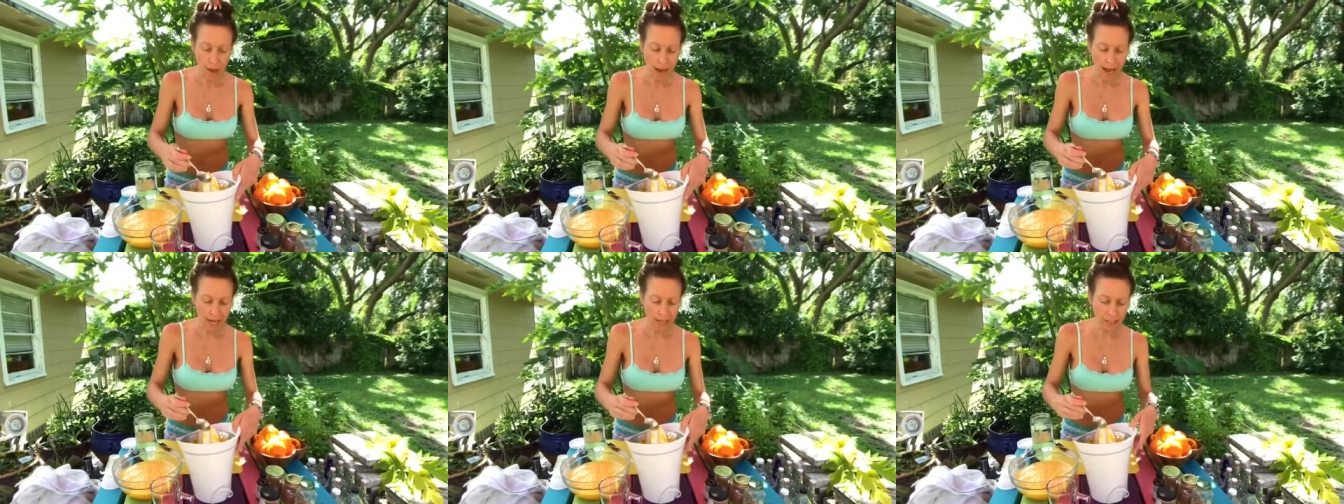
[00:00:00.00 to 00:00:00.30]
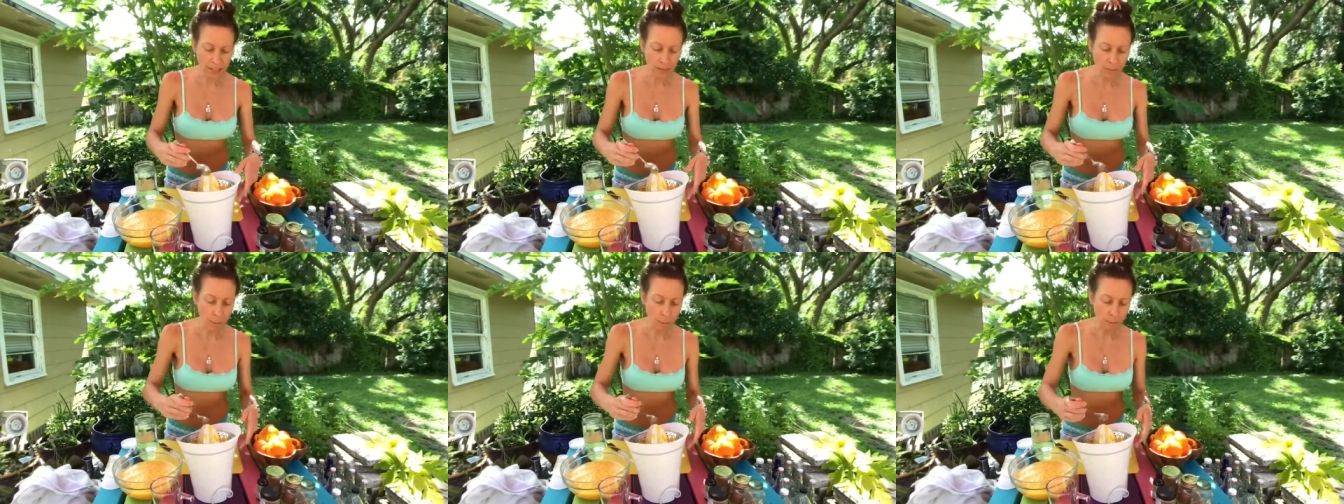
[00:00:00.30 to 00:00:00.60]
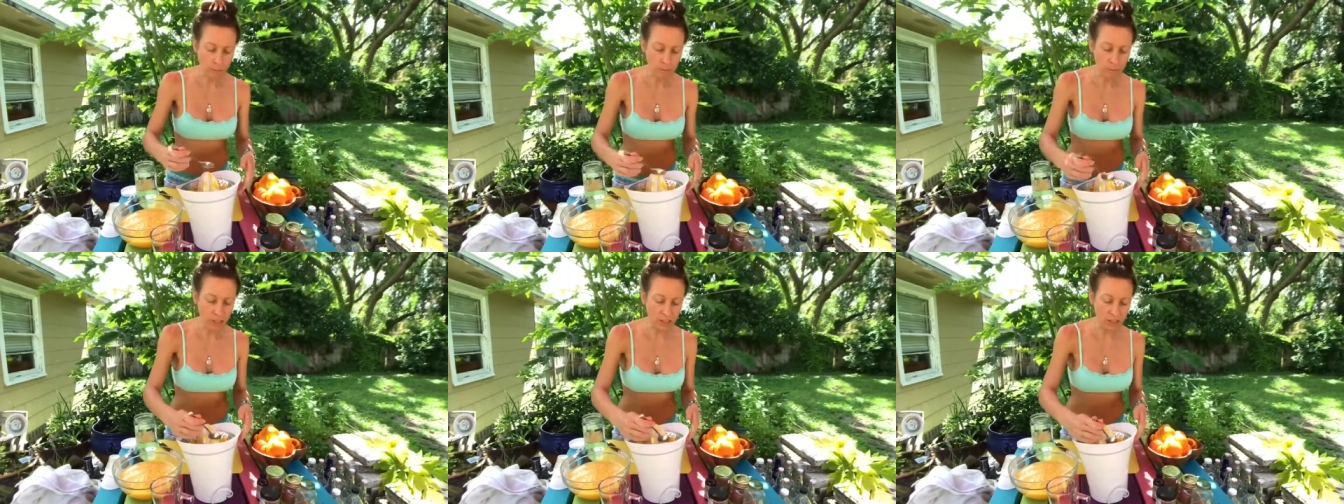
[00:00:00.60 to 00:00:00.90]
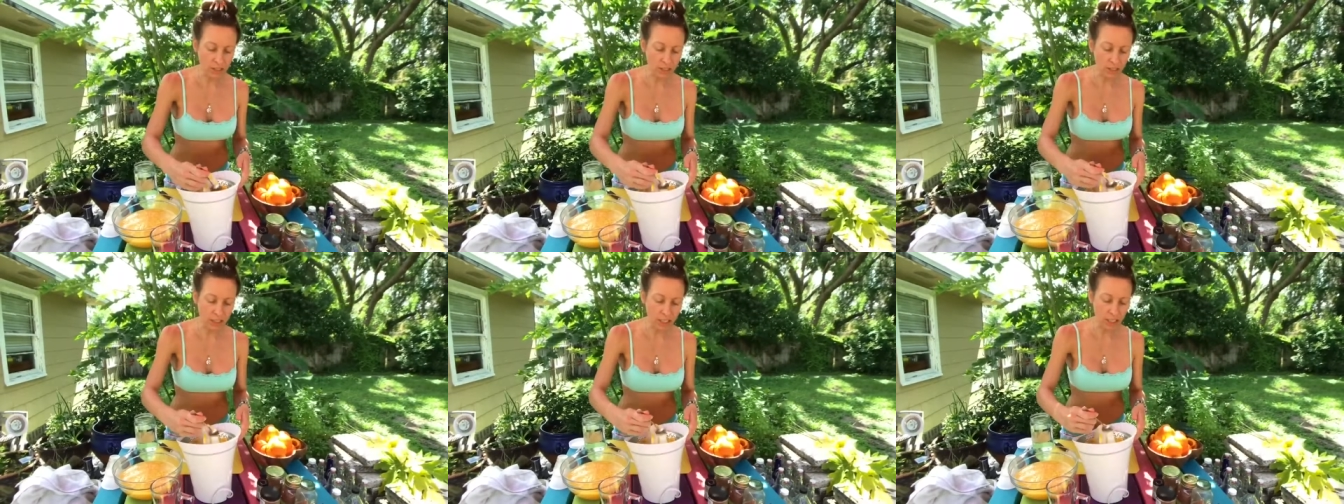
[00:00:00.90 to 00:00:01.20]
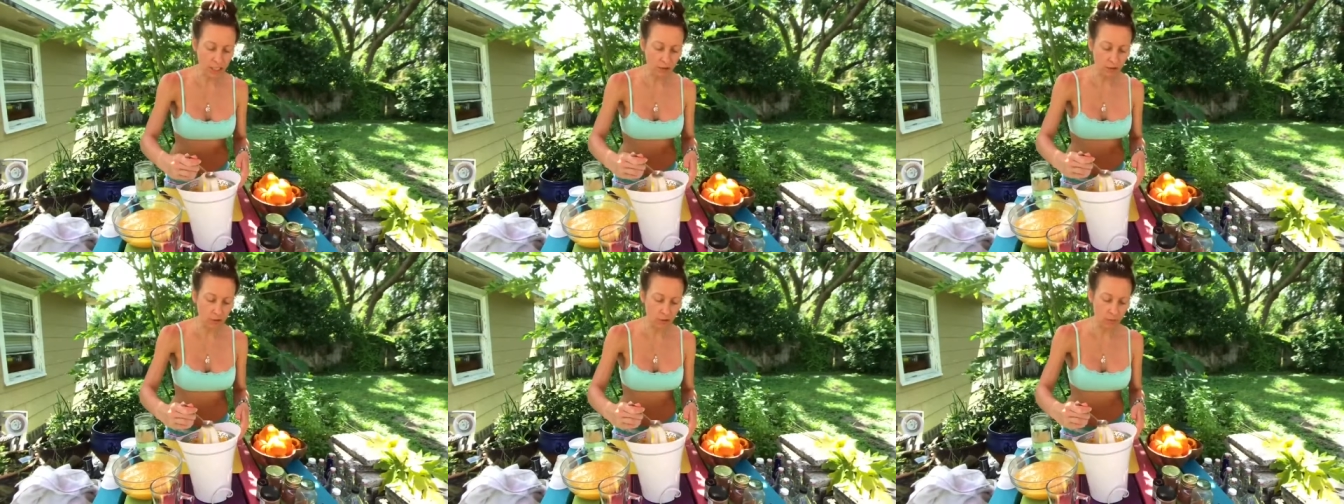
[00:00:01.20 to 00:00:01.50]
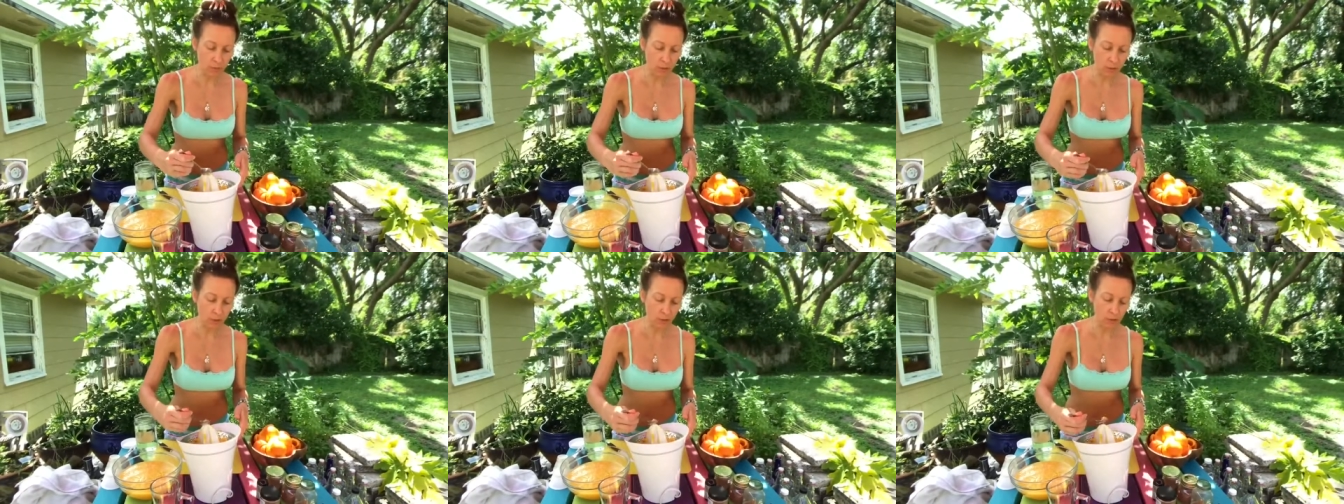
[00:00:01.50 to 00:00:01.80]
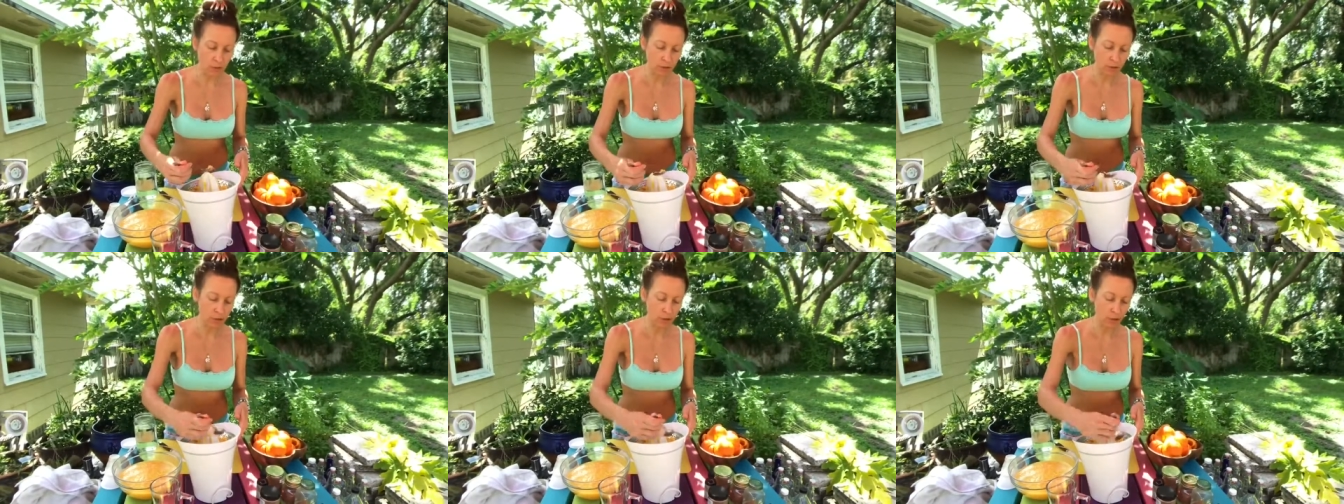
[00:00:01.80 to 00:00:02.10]
And with this Leo new
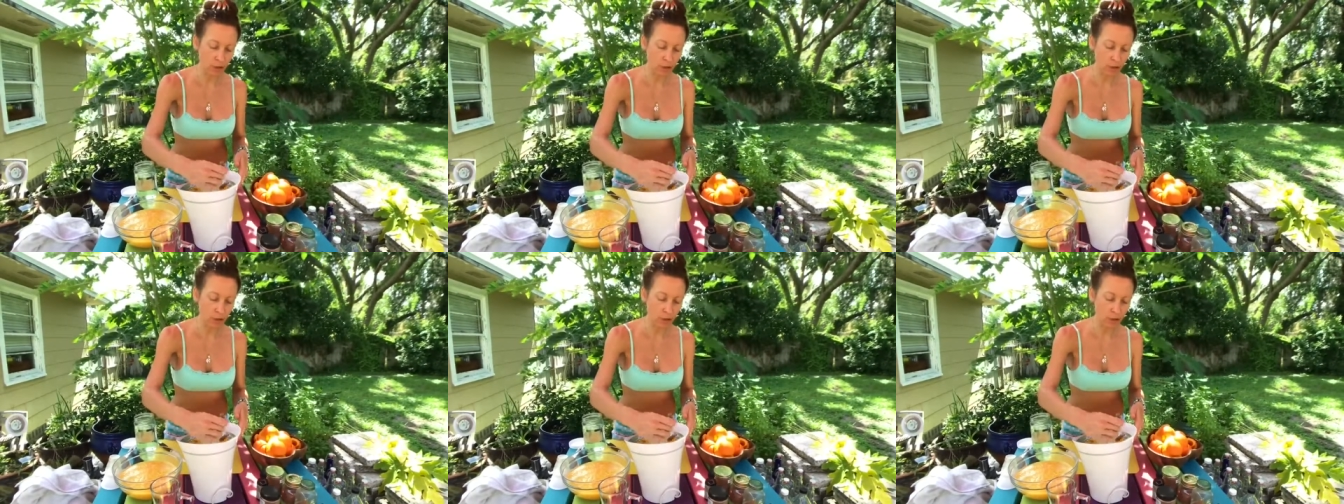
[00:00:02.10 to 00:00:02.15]
moon,